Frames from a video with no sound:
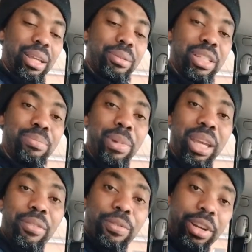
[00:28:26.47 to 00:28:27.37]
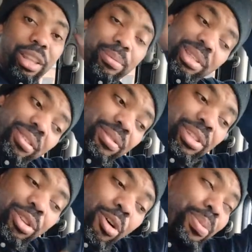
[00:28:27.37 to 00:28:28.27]
just making fun of themselves
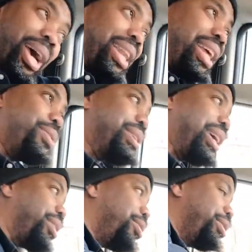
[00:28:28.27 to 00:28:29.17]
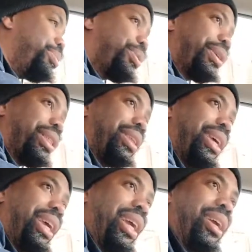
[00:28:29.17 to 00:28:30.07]
so bad that you would like, oh, you poor
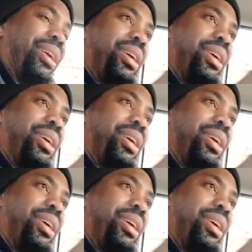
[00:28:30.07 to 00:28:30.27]
thing,